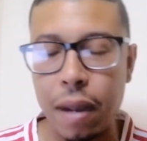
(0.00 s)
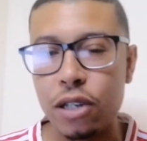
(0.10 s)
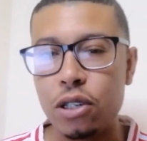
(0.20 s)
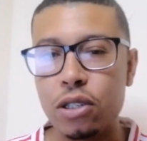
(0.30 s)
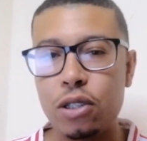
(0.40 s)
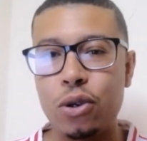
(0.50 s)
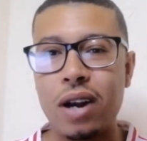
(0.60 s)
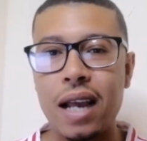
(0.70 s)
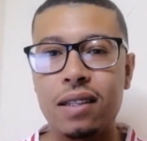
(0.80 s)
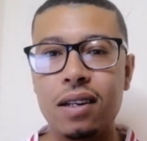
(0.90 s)
at Manchester
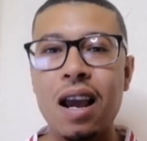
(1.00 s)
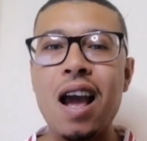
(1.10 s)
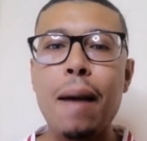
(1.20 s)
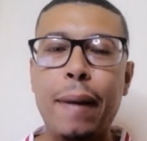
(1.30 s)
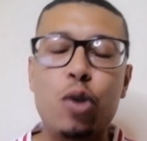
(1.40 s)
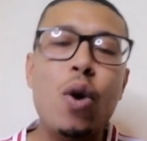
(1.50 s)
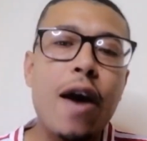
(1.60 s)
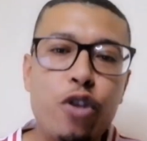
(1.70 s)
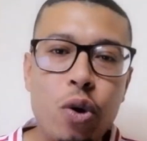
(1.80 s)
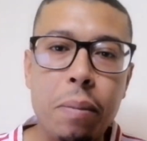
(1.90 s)
United. But
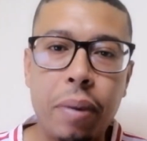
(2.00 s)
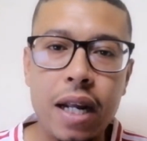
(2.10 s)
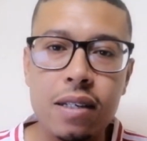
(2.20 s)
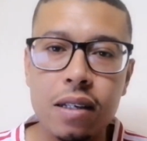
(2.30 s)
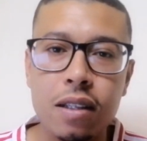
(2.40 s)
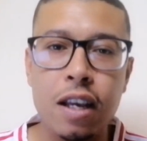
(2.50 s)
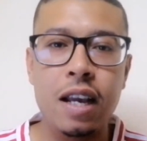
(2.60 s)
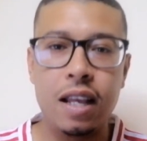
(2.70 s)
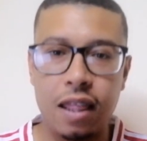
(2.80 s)
we have to embrace it.